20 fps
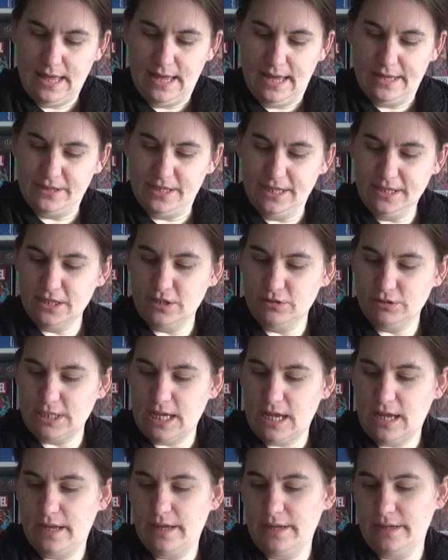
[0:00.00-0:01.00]
I think those
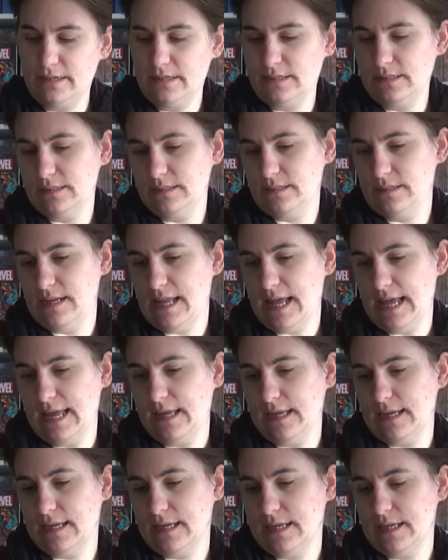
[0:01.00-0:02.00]
are
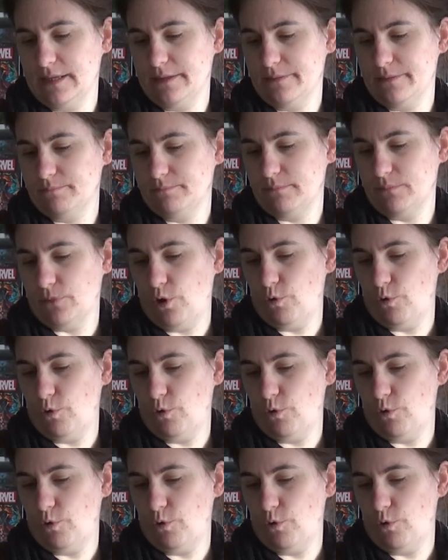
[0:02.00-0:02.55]
like um,